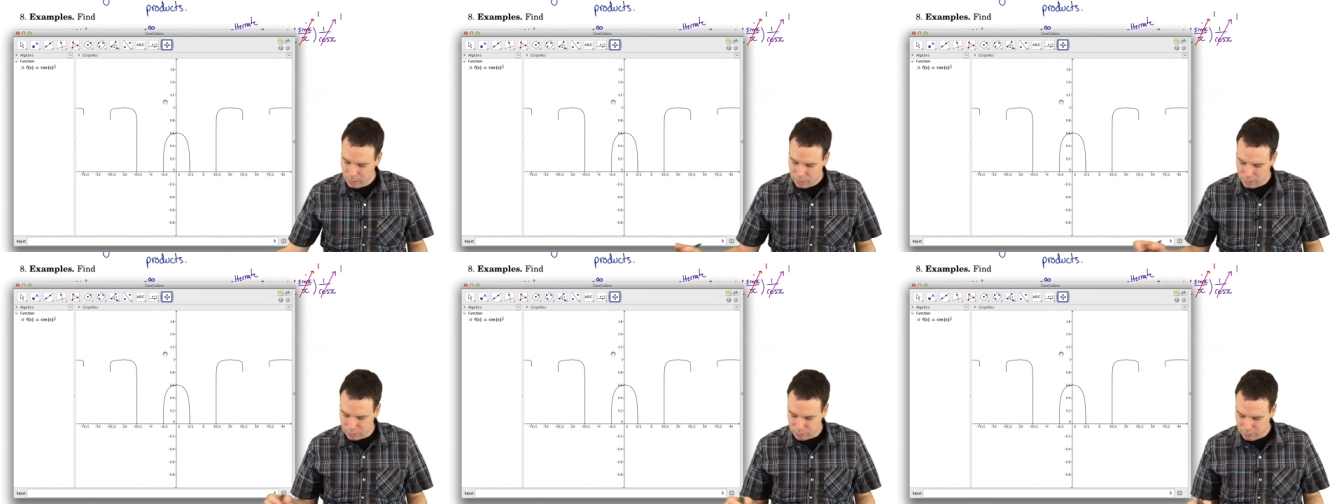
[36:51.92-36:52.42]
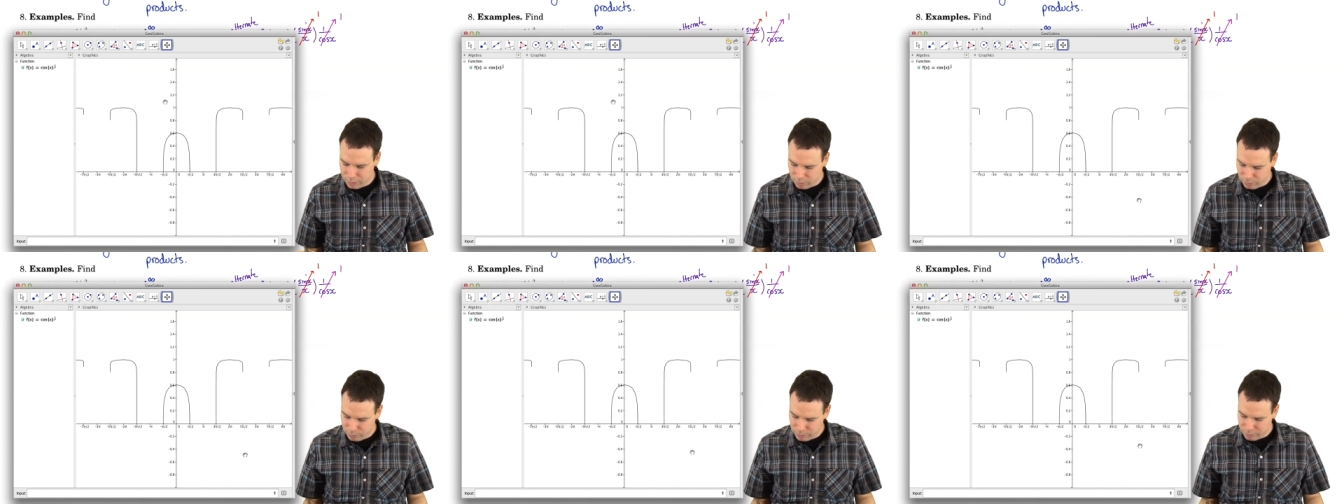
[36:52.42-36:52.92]
And so now
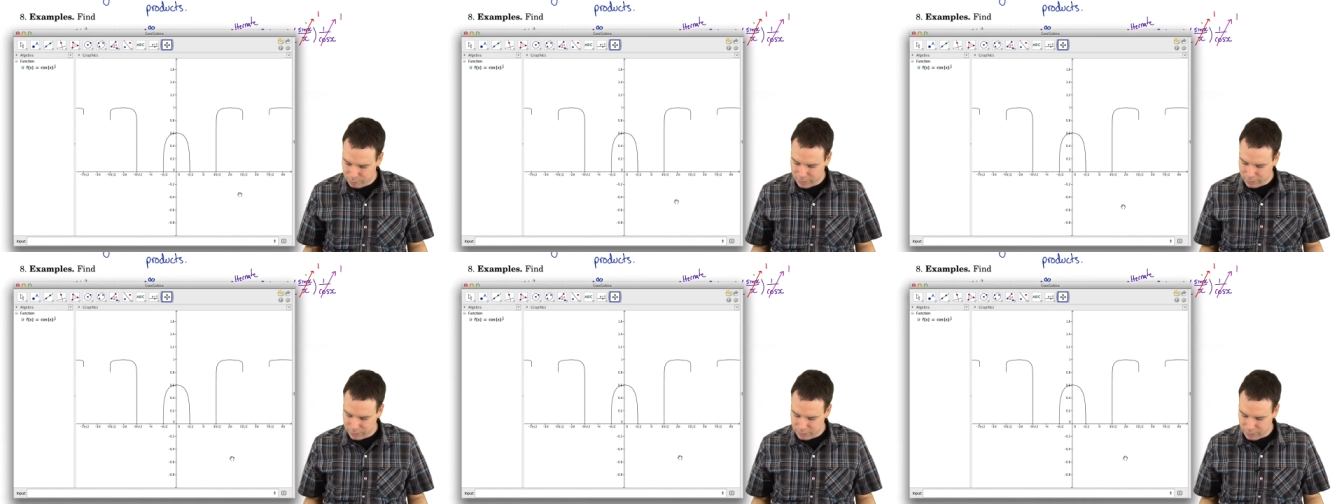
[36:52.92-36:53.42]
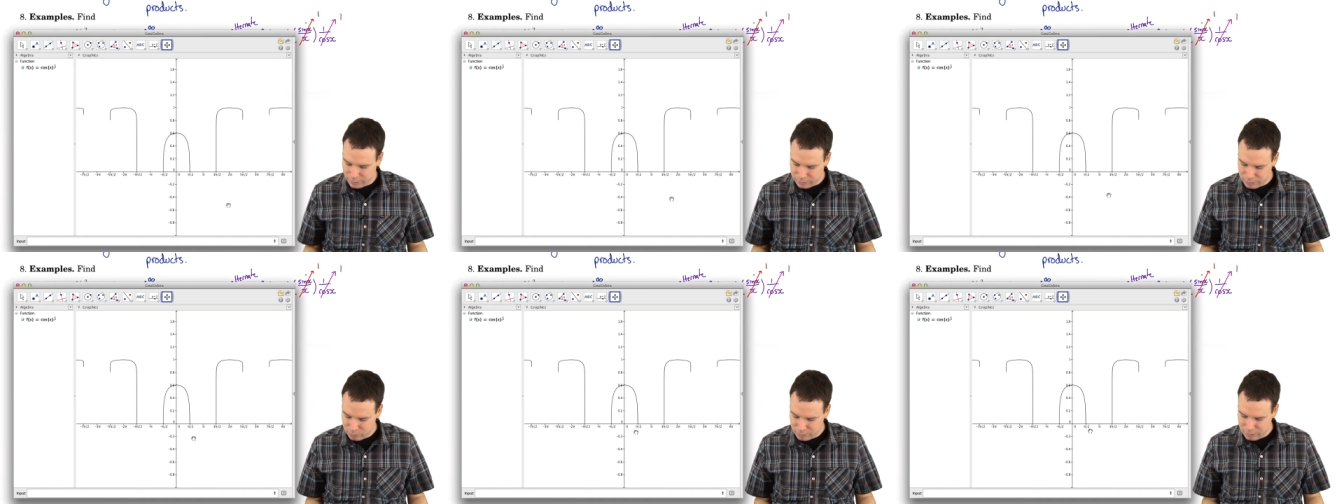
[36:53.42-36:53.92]
when we look back at the
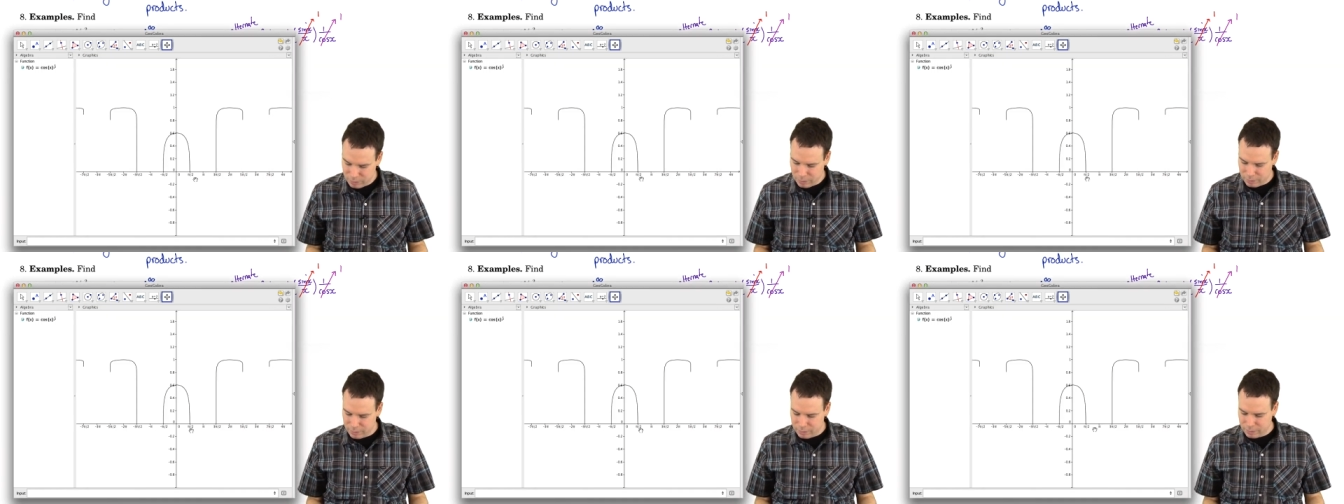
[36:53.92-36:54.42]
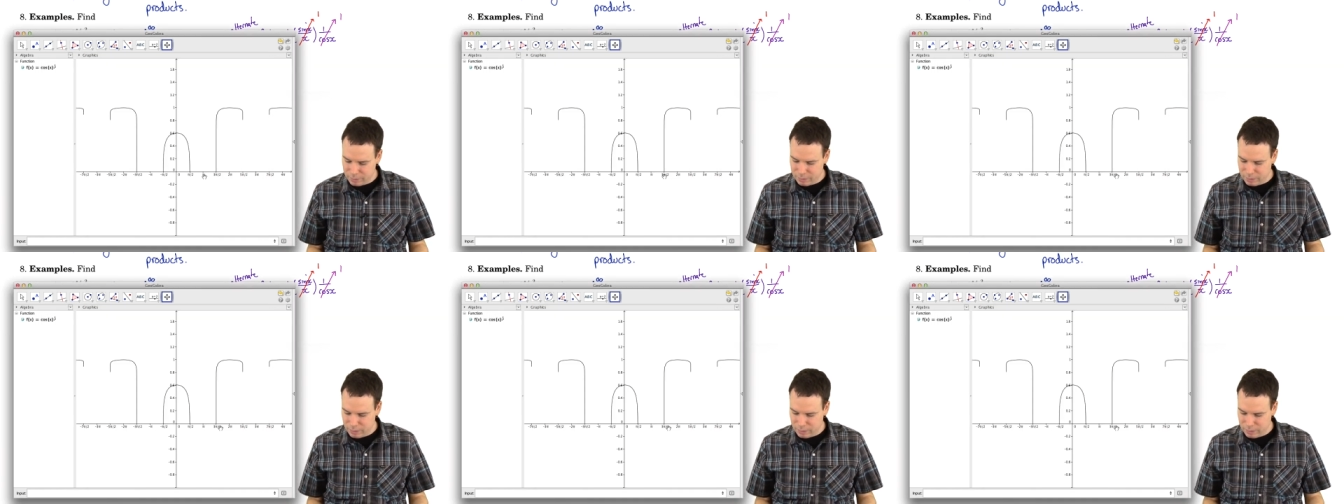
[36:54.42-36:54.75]
axes, we see that the